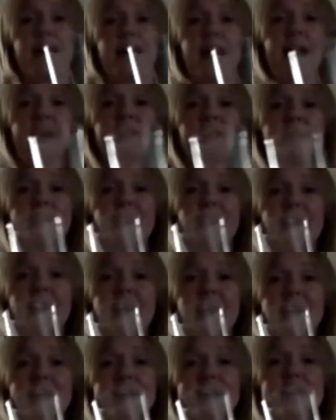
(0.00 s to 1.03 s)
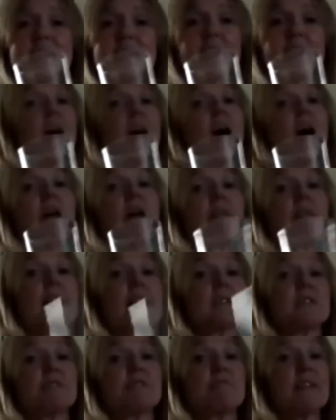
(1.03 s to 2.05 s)
and these are
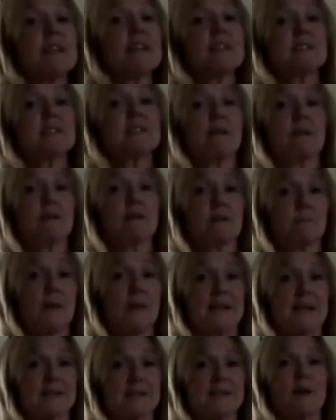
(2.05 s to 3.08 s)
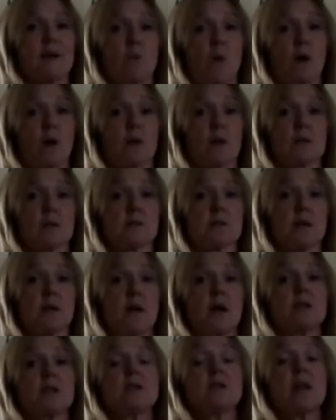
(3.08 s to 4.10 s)
actually recycled plastic ones.
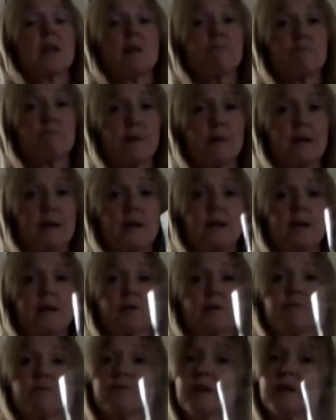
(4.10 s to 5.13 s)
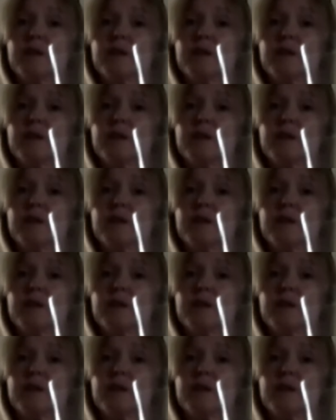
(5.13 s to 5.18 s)
So they're really good for the